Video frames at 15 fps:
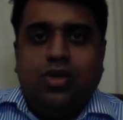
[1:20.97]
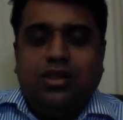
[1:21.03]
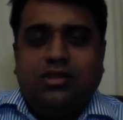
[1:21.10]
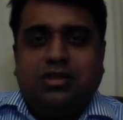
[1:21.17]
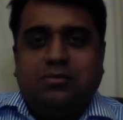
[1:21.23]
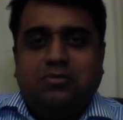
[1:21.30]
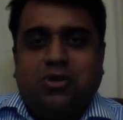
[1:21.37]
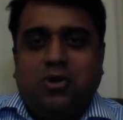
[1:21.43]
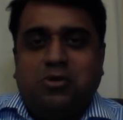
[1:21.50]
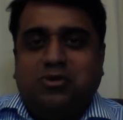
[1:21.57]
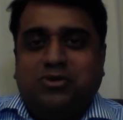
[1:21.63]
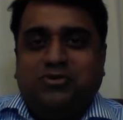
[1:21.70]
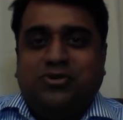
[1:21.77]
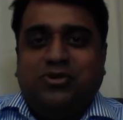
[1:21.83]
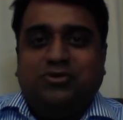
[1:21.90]
Welcome,
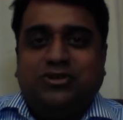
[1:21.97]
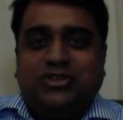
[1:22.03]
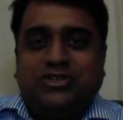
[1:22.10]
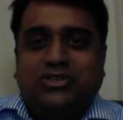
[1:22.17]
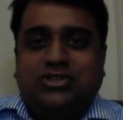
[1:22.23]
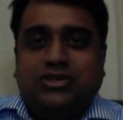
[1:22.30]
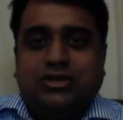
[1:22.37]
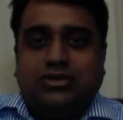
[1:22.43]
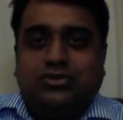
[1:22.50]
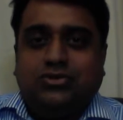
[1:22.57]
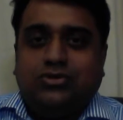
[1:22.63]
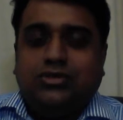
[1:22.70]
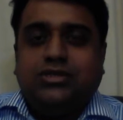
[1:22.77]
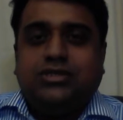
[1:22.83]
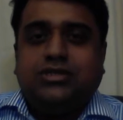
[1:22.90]
all my viewers,
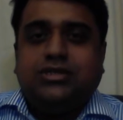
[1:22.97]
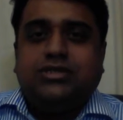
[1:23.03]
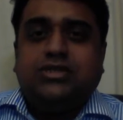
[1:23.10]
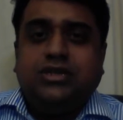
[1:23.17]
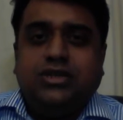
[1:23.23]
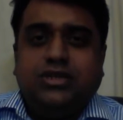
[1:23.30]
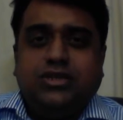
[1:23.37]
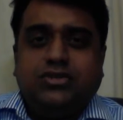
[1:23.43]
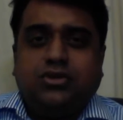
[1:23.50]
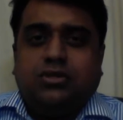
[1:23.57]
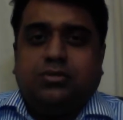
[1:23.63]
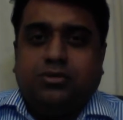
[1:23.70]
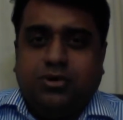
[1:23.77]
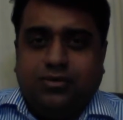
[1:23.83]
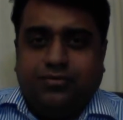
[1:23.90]
to this series
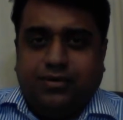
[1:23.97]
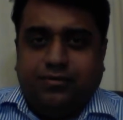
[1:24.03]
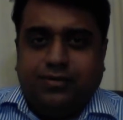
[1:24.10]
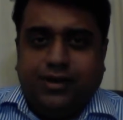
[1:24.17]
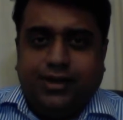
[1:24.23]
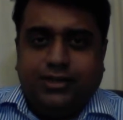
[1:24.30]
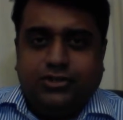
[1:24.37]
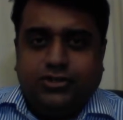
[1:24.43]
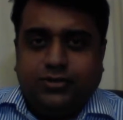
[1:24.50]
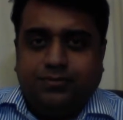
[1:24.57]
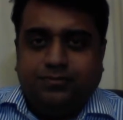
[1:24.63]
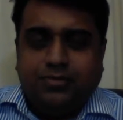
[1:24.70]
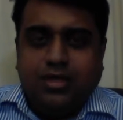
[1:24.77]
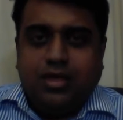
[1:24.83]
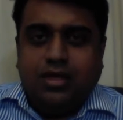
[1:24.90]
on the Book of
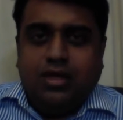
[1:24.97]
Revelation.